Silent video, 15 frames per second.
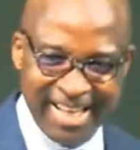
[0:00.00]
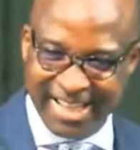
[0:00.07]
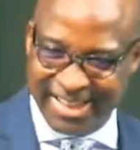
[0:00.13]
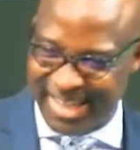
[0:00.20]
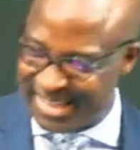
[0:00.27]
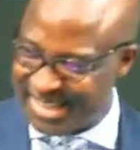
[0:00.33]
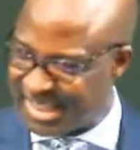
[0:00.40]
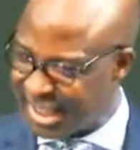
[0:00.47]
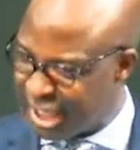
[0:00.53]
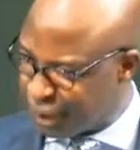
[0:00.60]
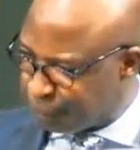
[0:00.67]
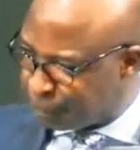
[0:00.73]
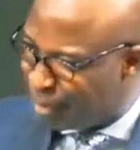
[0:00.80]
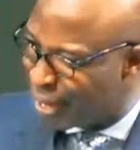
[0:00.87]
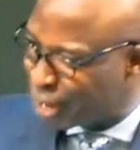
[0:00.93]
This is a
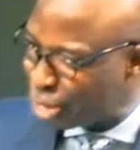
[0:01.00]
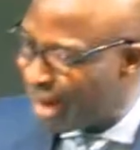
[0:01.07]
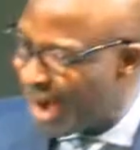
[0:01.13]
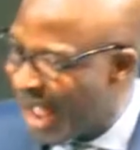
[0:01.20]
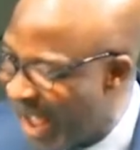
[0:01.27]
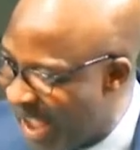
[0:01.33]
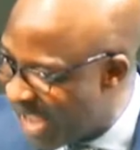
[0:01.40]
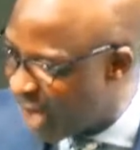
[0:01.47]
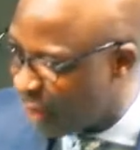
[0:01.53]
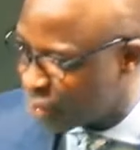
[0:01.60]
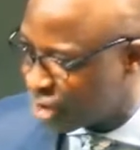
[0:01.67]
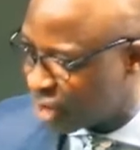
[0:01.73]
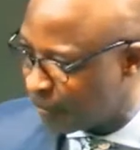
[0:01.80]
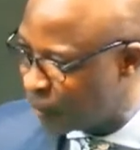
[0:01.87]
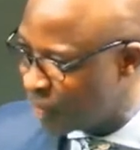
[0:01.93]
spiritual
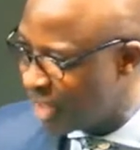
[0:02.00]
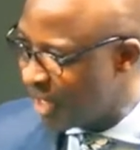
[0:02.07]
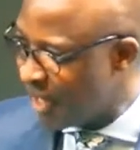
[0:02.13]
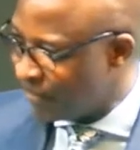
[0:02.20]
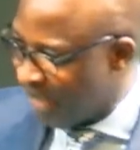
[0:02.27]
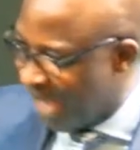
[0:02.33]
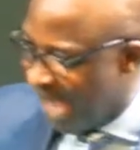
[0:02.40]
house that